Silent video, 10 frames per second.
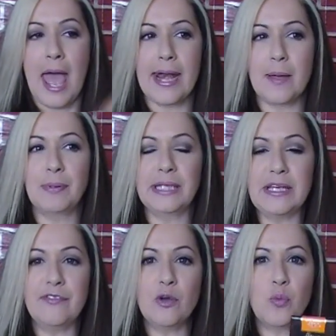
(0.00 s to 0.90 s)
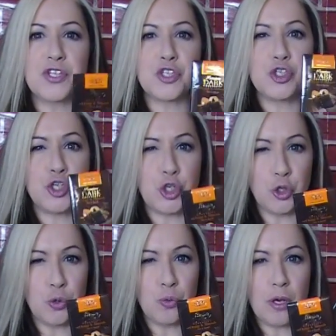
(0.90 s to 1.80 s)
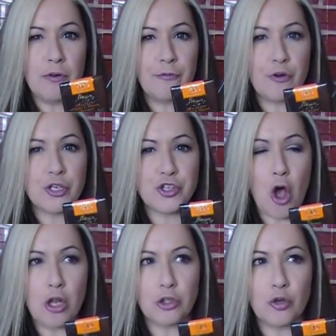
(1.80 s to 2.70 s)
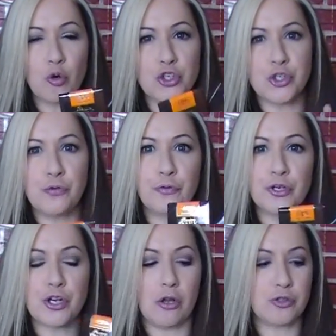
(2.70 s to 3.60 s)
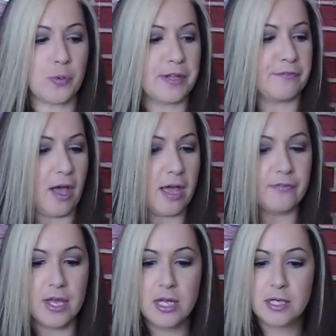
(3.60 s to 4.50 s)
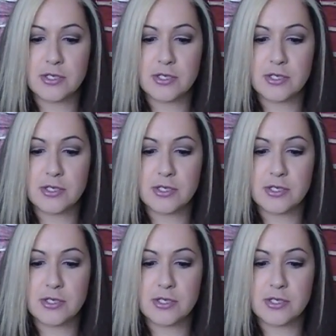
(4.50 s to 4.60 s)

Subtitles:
And I believe it was 2 for $1 or 2 for $1.25.